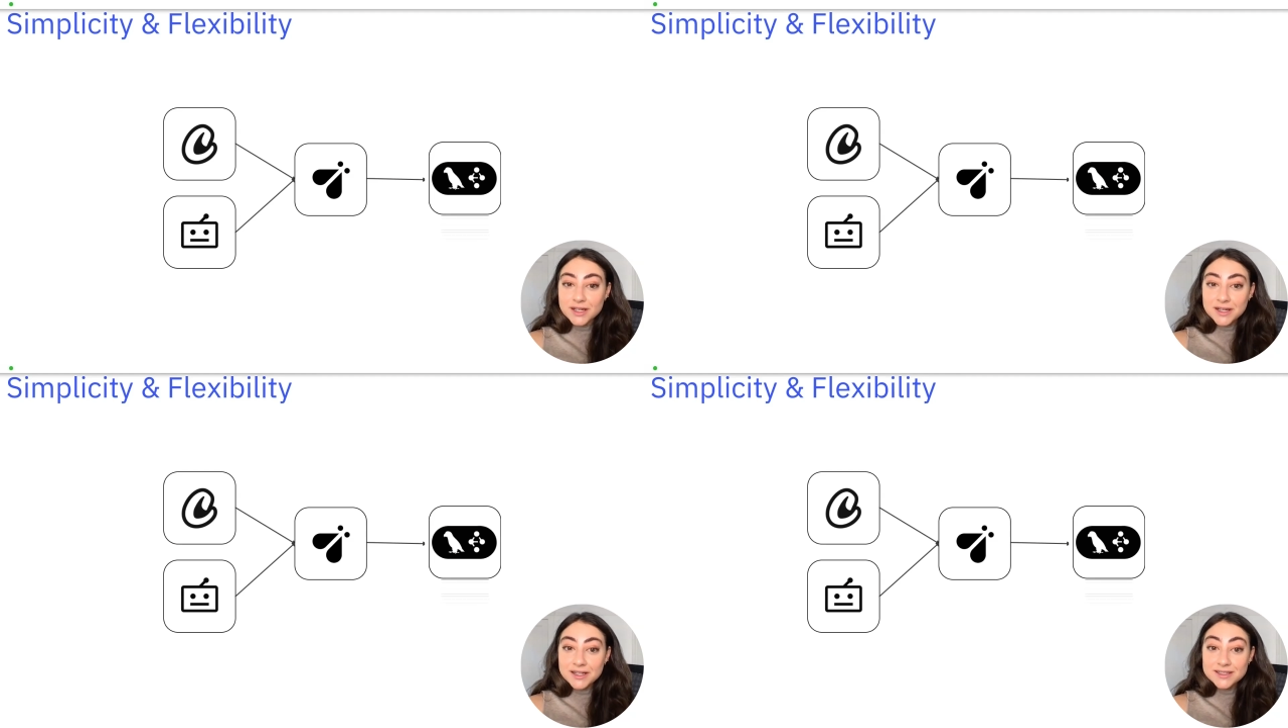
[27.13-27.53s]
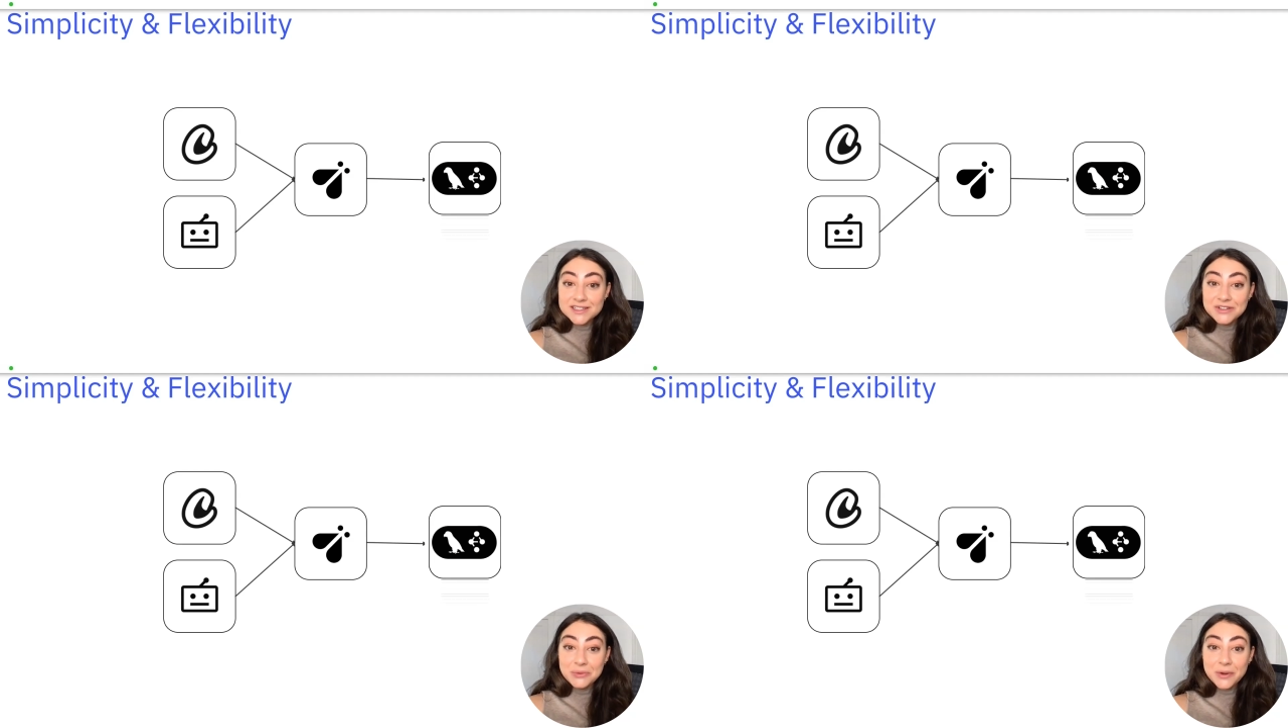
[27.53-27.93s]
can
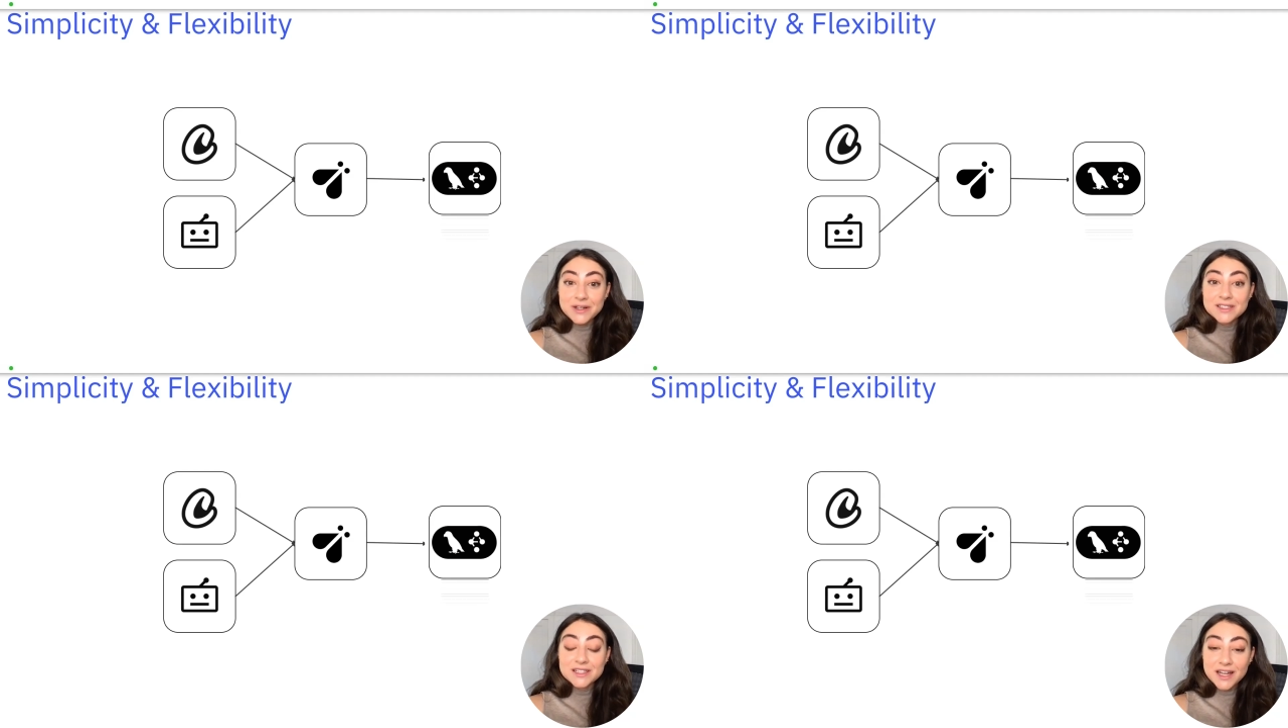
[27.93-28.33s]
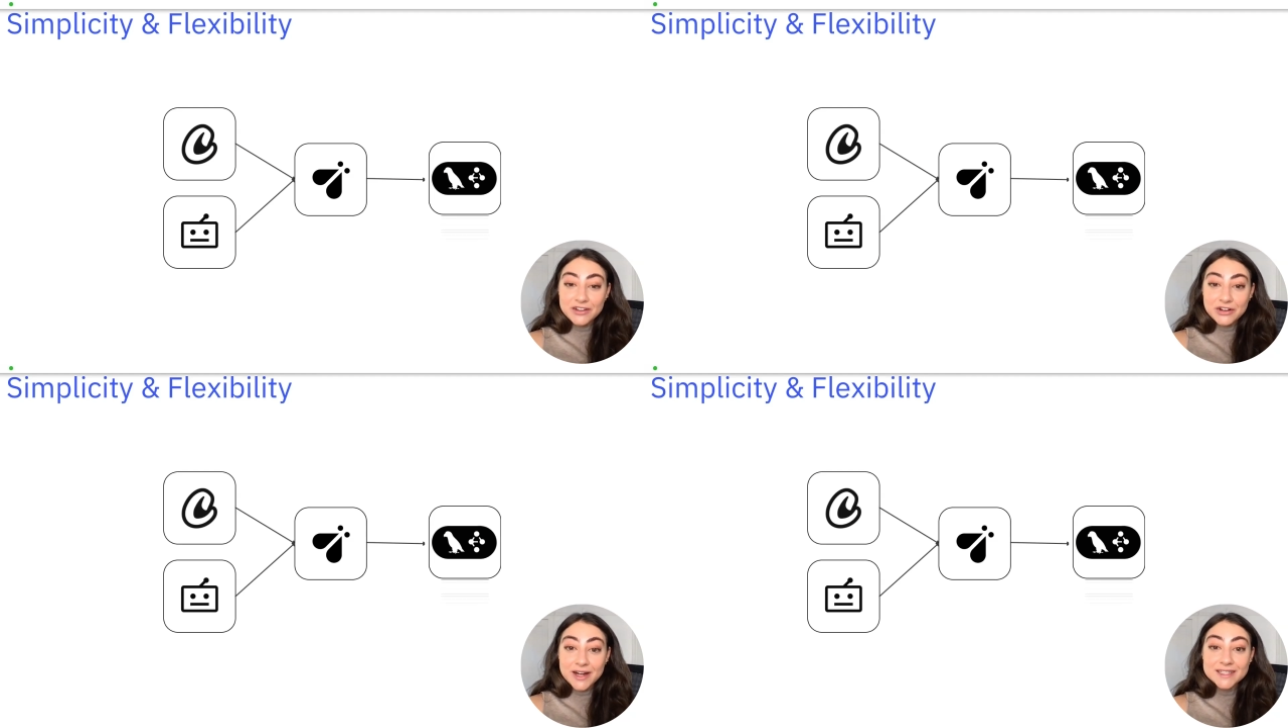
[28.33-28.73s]
still work
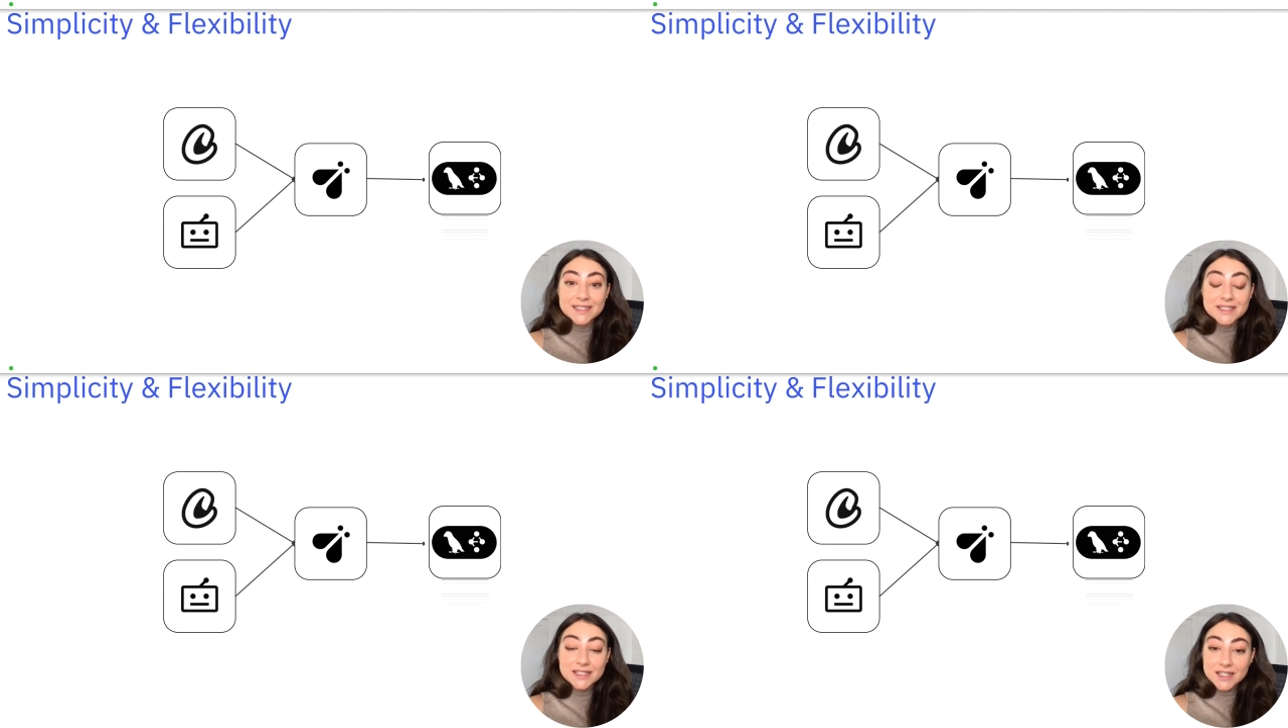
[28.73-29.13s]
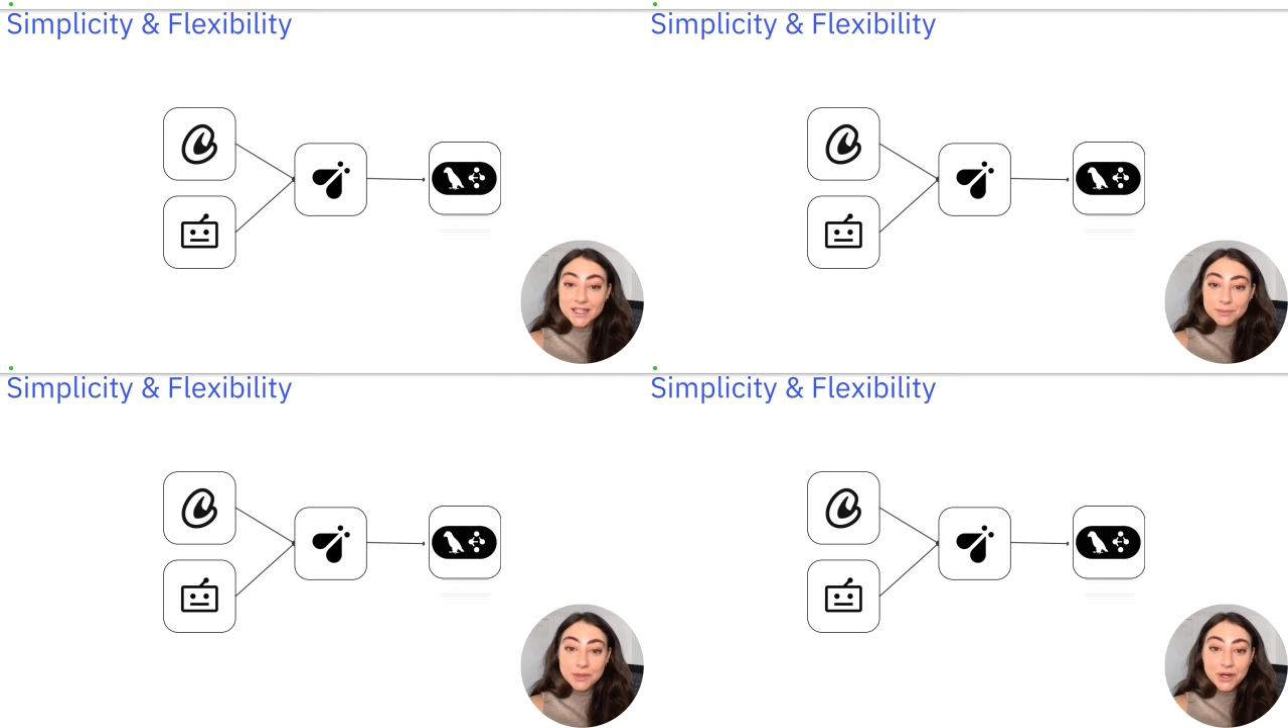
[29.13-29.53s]
together as a
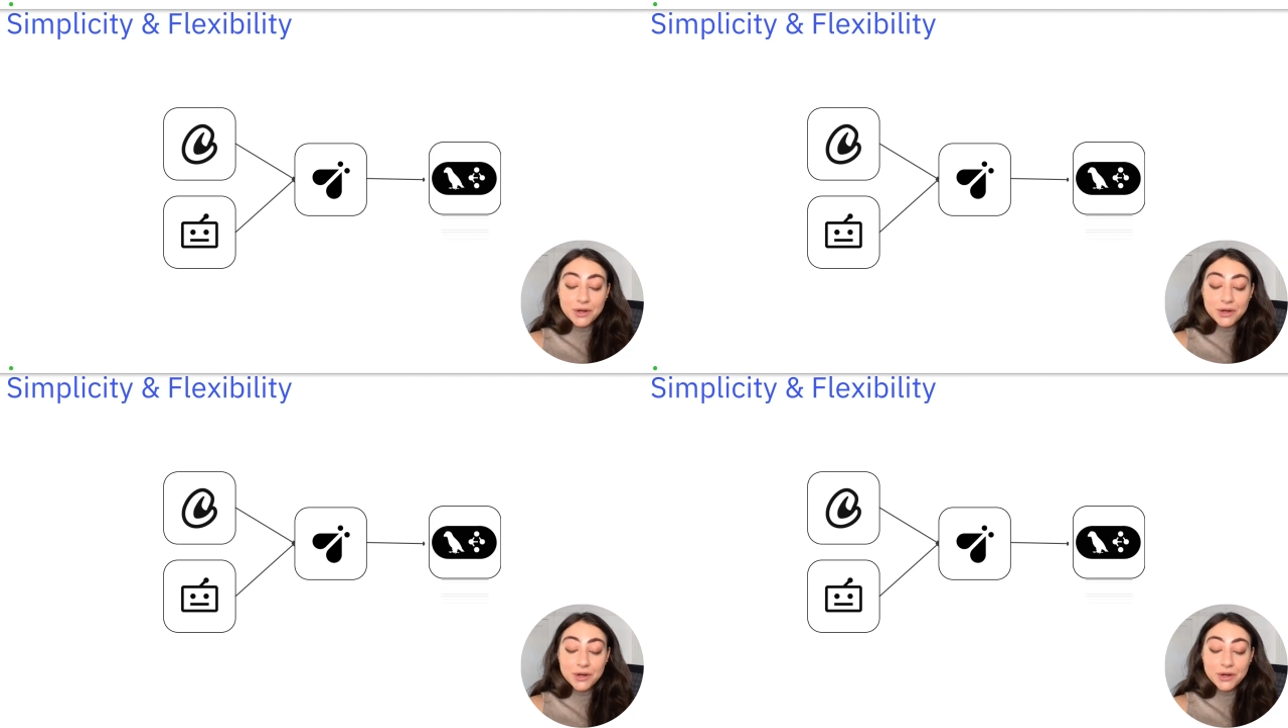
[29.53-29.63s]
team